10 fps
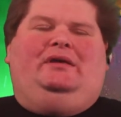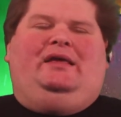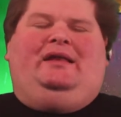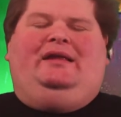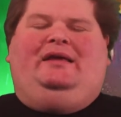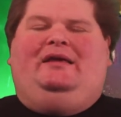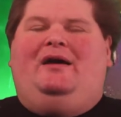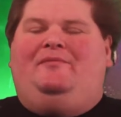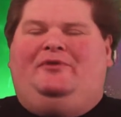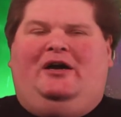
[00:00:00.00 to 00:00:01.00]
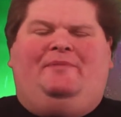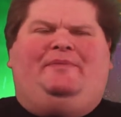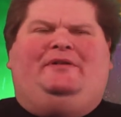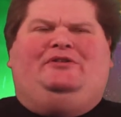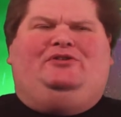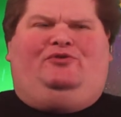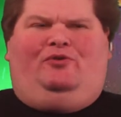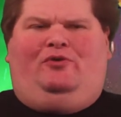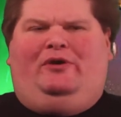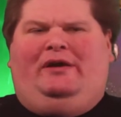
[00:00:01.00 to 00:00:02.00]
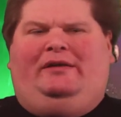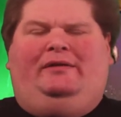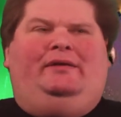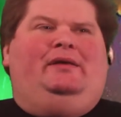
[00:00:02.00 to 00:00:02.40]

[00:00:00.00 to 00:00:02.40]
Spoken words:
getting gummed up and destroyed,